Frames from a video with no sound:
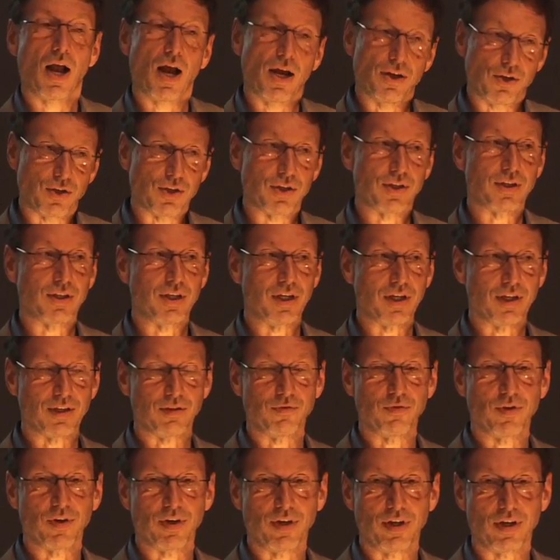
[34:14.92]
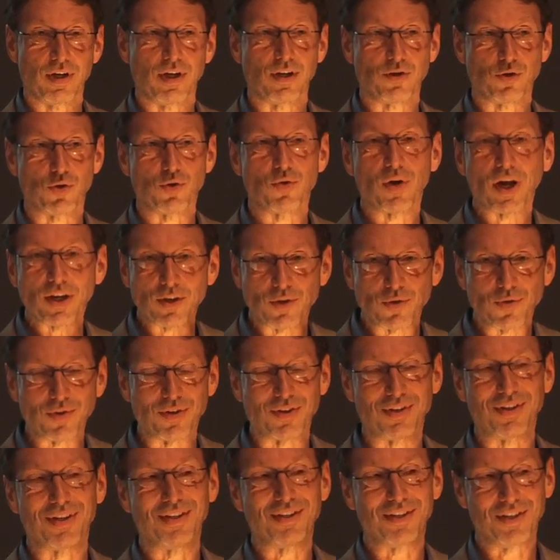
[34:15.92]
I just think it's very a uh,
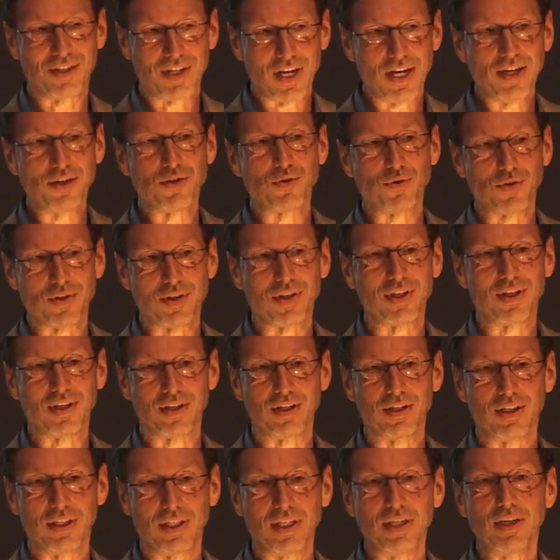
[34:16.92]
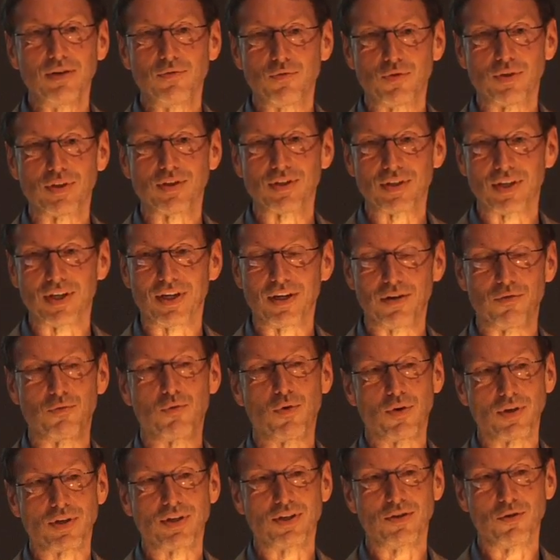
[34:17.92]
treacherous, it's a dangerous thing to leave this kind
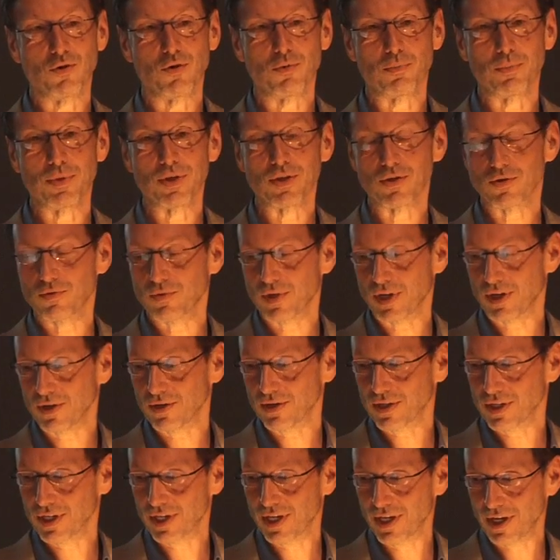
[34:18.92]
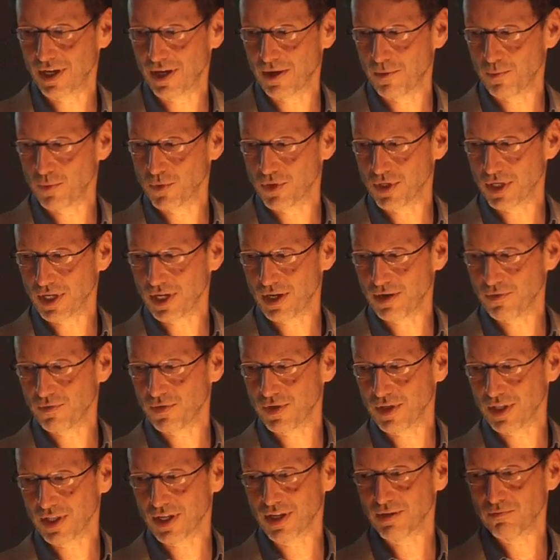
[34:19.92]
of work to your administrators. Um, it's the kind of
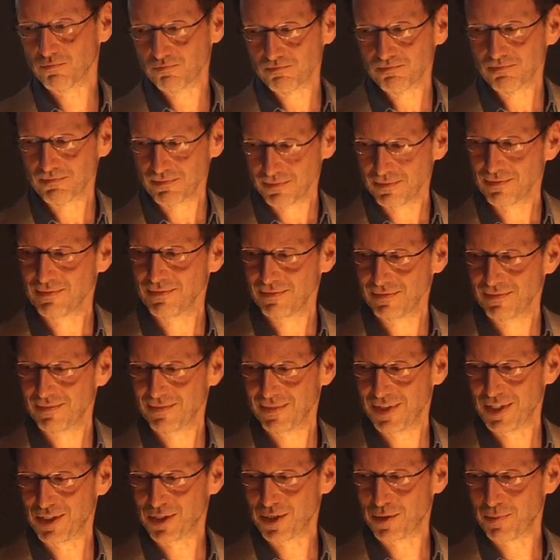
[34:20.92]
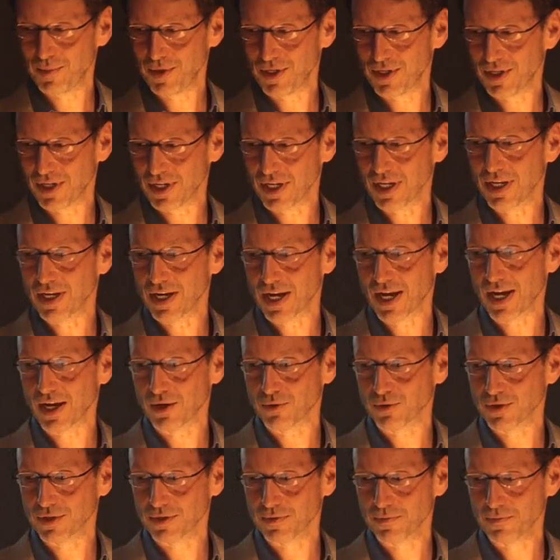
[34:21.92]
thing that needs to be done
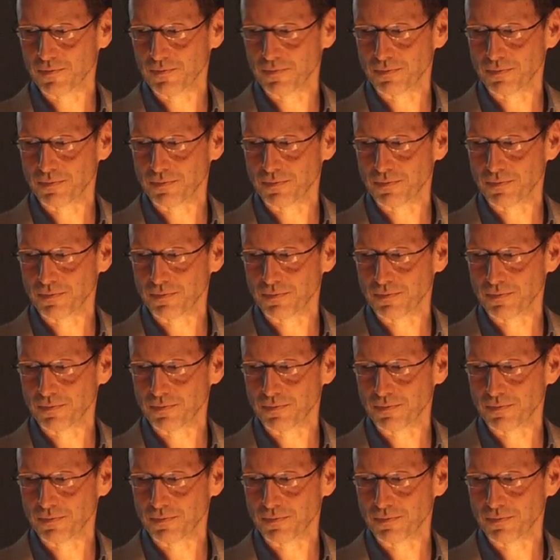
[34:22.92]
in-house.